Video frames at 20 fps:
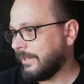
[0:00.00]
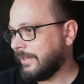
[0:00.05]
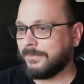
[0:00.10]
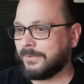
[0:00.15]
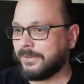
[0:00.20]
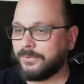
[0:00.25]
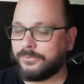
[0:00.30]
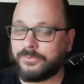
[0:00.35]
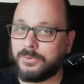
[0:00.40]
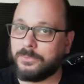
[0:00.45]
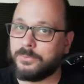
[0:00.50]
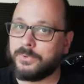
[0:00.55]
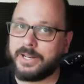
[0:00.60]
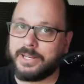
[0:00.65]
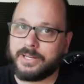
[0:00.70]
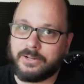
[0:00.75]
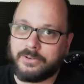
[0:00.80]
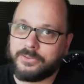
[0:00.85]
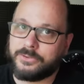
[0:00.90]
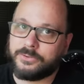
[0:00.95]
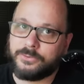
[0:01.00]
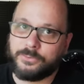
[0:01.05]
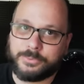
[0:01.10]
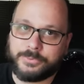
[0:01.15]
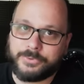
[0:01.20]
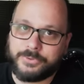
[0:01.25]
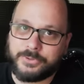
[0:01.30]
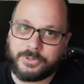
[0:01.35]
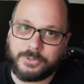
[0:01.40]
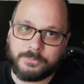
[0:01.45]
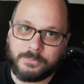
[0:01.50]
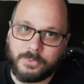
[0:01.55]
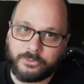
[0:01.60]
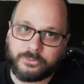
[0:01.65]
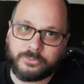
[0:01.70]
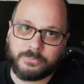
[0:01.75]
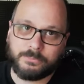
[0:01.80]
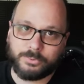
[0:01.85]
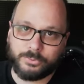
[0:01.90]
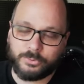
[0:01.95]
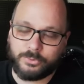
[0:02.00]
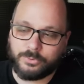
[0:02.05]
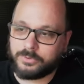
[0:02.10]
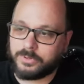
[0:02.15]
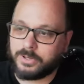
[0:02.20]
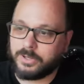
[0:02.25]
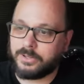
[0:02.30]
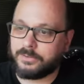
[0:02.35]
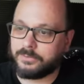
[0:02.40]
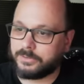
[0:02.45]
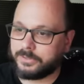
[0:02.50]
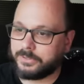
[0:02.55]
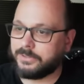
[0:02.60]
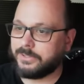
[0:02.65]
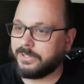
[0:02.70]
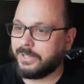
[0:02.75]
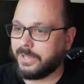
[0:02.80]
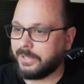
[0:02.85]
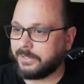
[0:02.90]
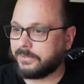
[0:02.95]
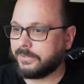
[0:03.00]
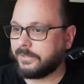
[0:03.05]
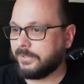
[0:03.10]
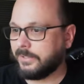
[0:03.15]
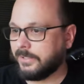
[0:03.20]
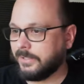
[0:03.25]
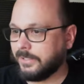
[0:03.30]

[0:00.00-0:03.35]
and from what I hear, this is their most brutal cut yet.